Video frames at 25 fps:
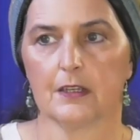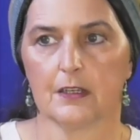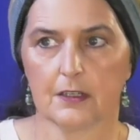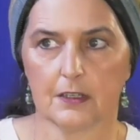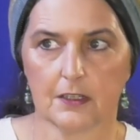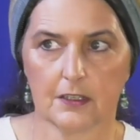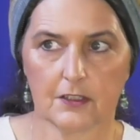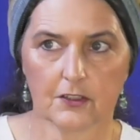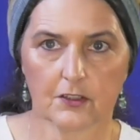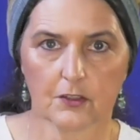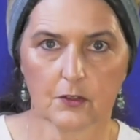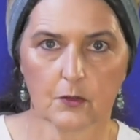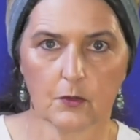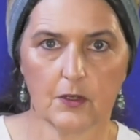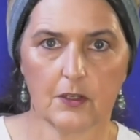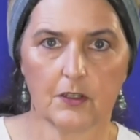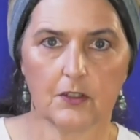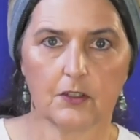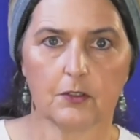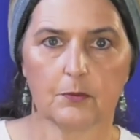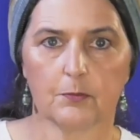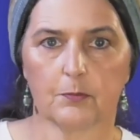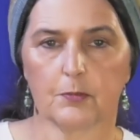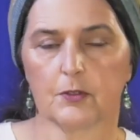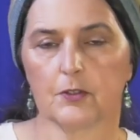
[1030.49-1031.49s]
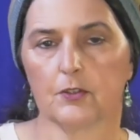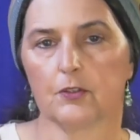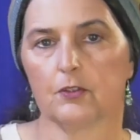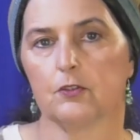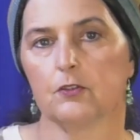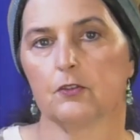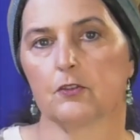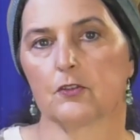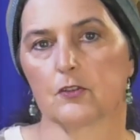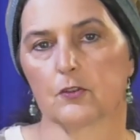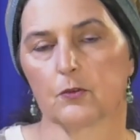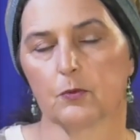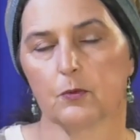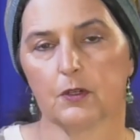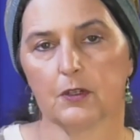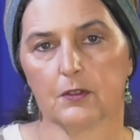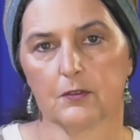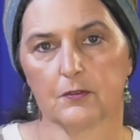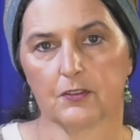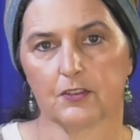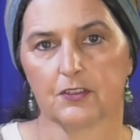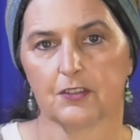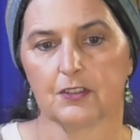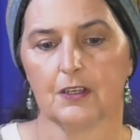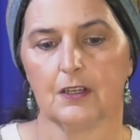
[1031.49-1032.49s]
and he's going to produce
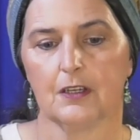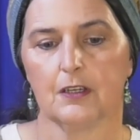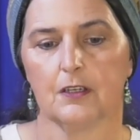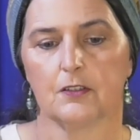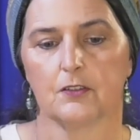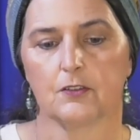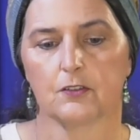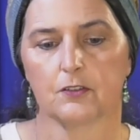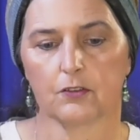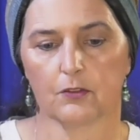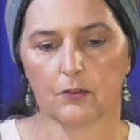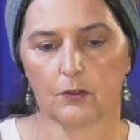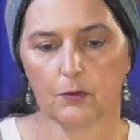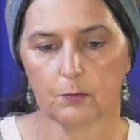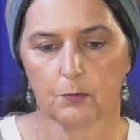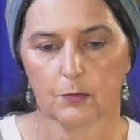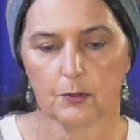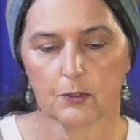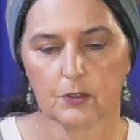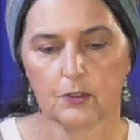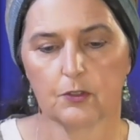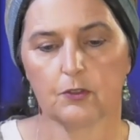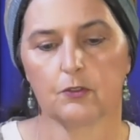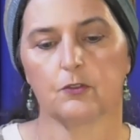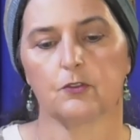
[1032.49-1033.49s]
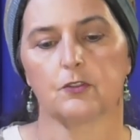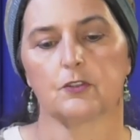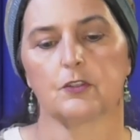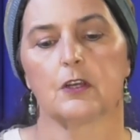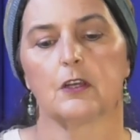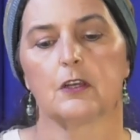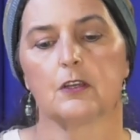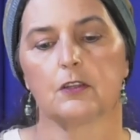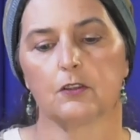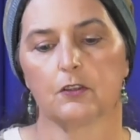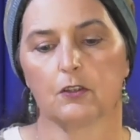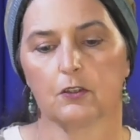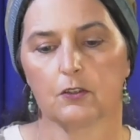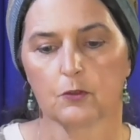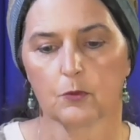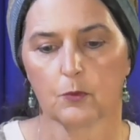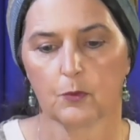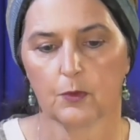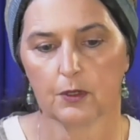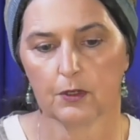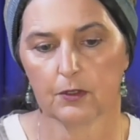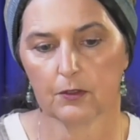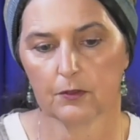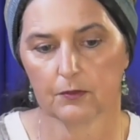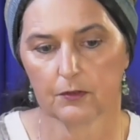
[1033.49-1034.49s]
12 sons who produce the
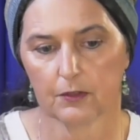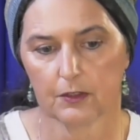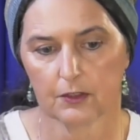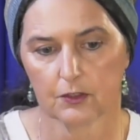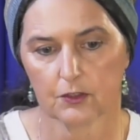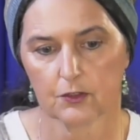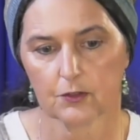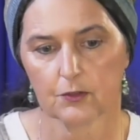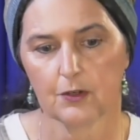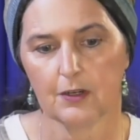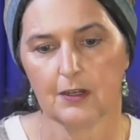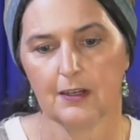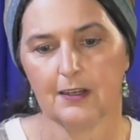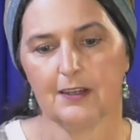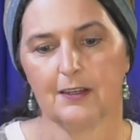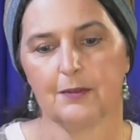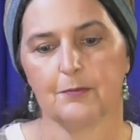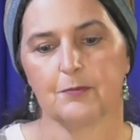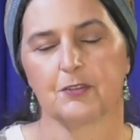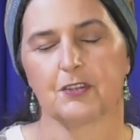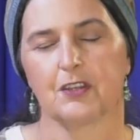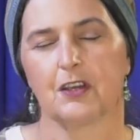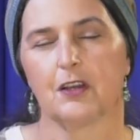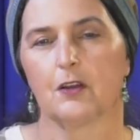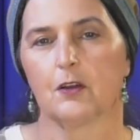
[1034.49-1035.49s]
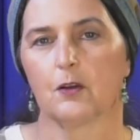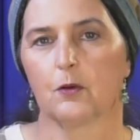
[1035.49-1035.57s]
12 tribes,